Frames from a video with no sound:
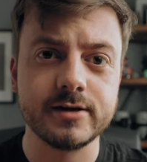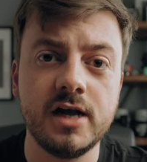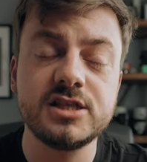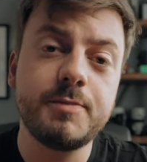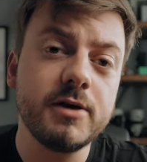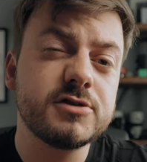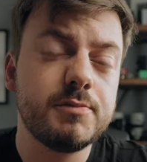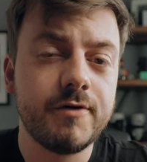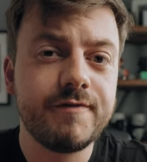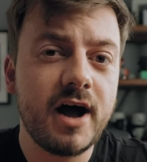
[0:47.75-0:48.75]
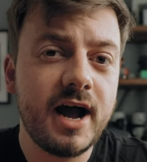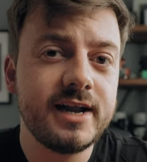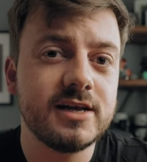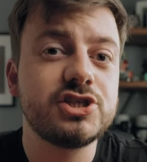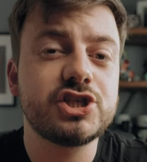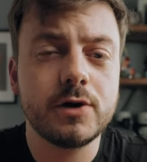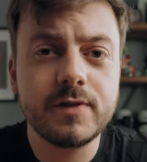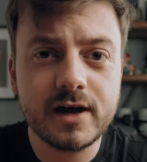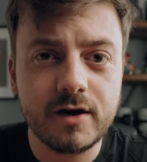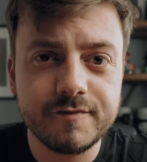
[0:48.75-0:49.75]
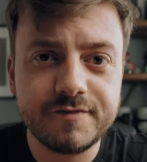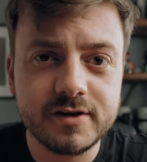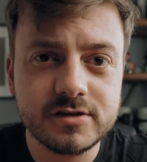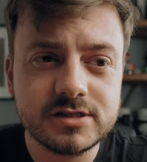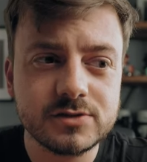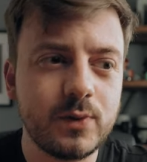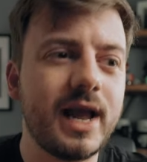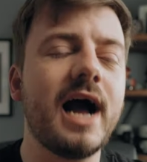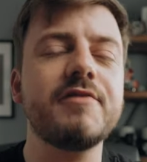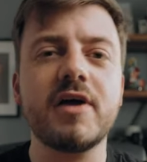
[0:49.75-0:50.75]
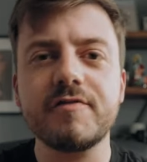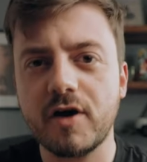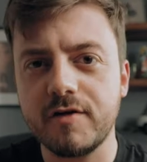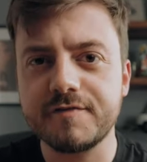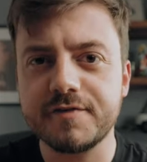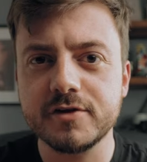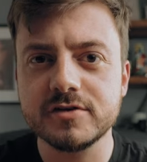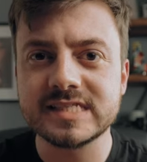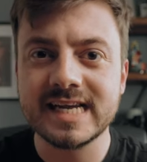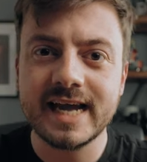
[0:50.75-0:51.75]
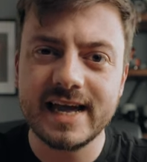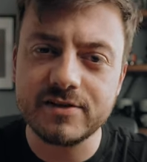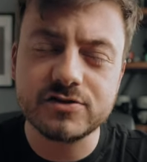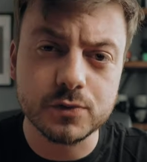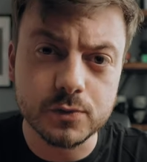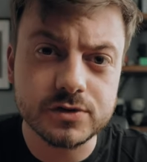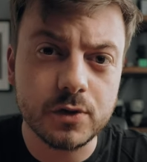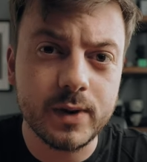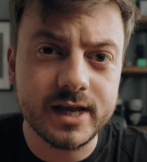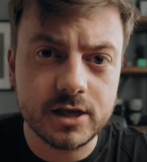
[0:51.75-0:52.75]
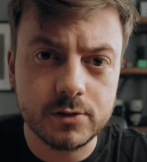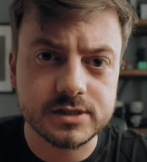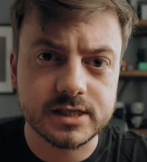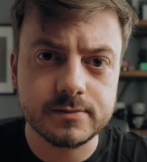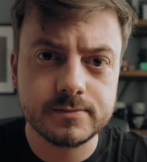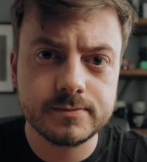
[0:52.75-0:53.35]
And to be able to provide and show that confidence, we have to have confidence in the tools that we're using.